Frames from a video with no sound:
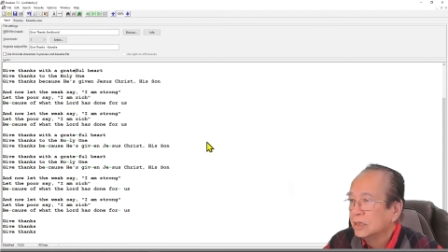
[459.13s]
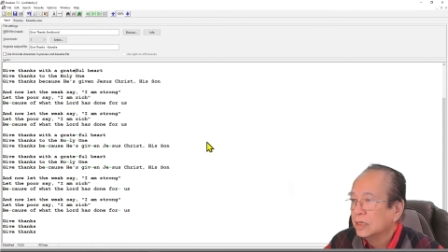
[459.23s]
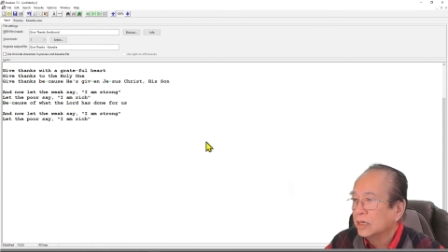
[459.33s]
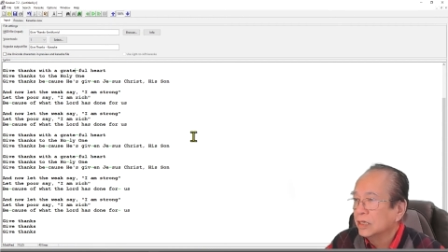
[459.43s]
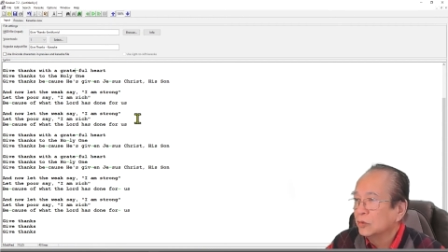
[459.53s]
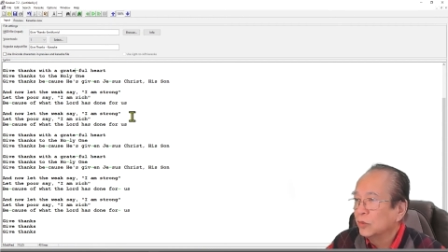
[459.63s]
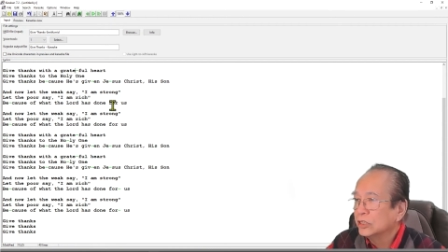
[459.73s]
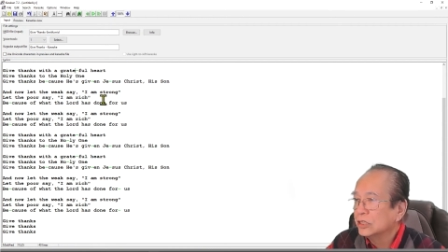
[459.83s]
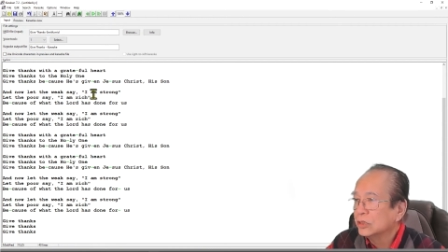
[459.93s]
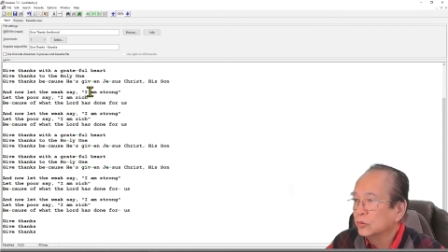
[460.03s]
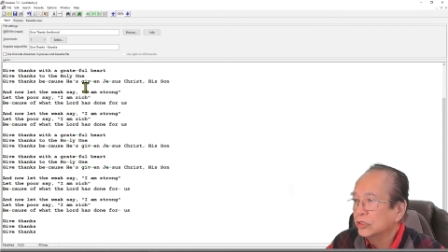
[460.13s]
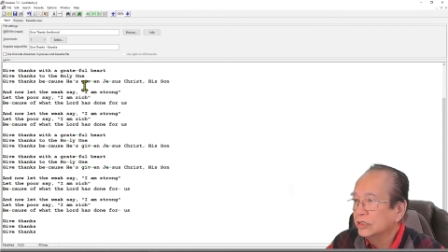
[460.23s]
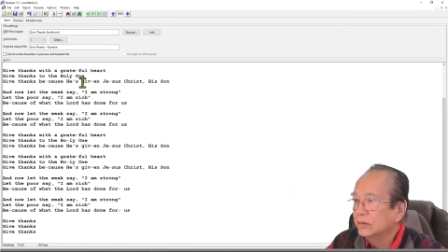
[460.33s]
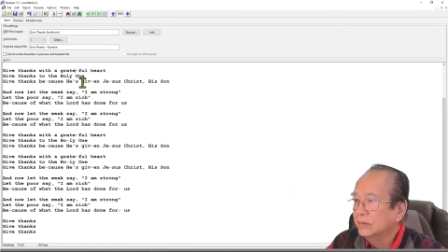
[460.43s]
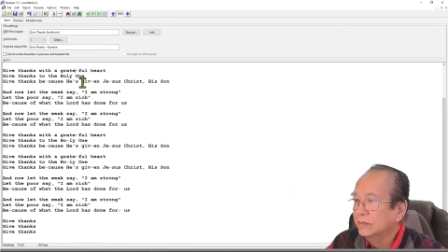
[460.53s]
And what's the word?
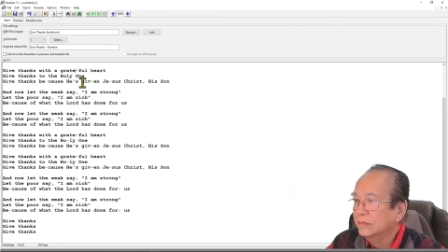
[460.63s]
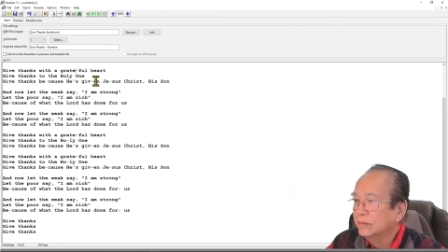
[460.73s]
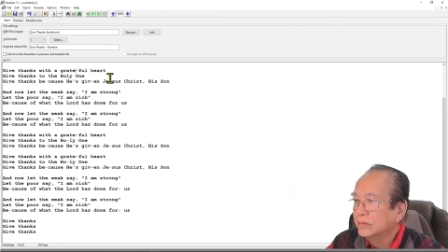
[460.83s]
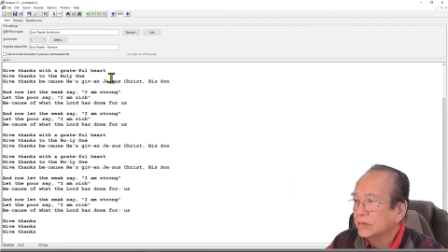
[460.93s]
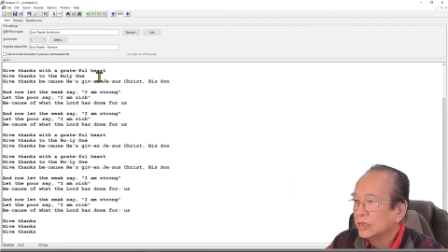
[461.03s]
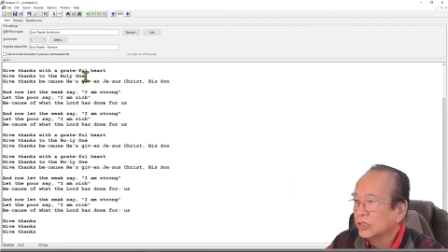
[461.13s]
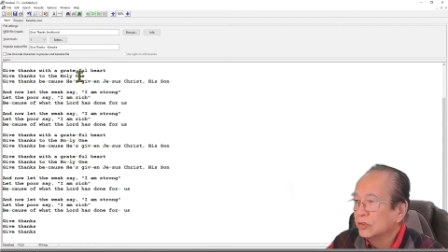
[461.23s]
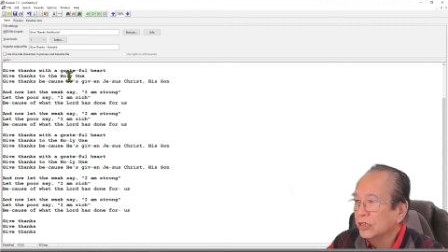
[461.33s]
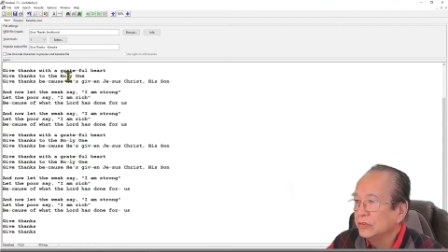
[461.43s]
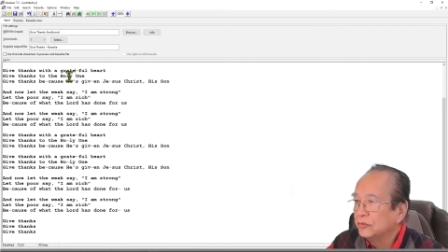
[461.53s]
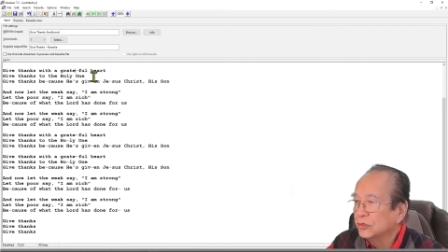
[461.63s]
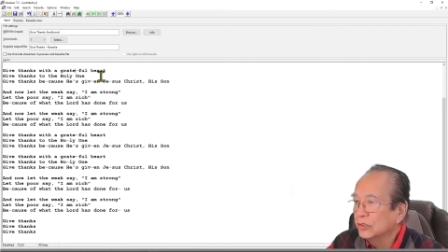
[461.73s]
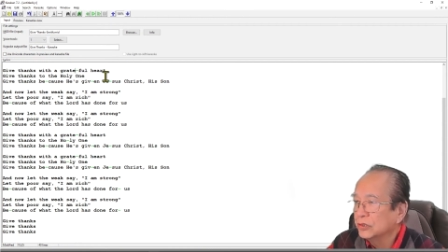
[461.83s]
Grateful